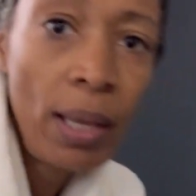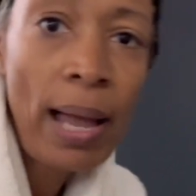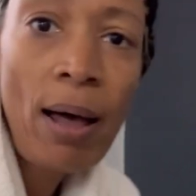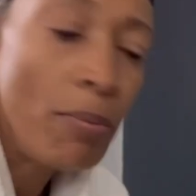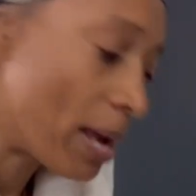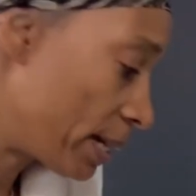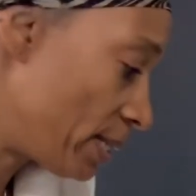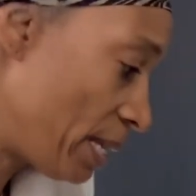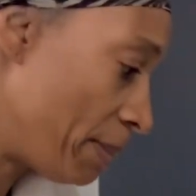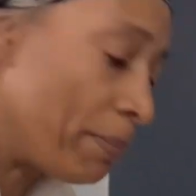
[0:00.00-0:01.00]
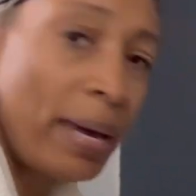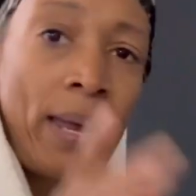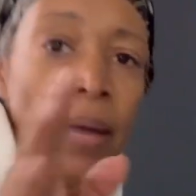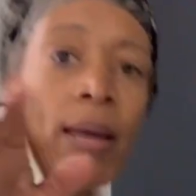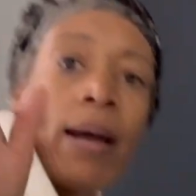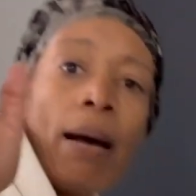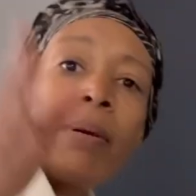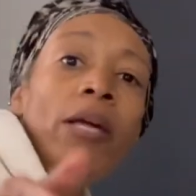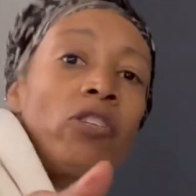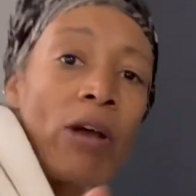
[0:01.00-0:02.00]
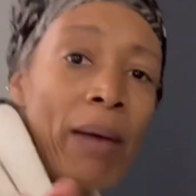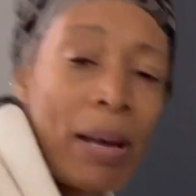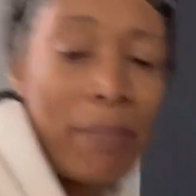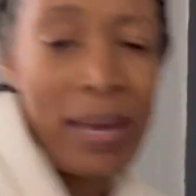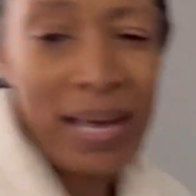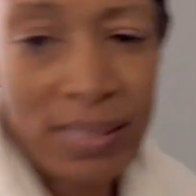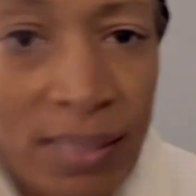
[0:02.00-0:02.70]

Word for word: I hope y'all can see me, but I'm going to try my best.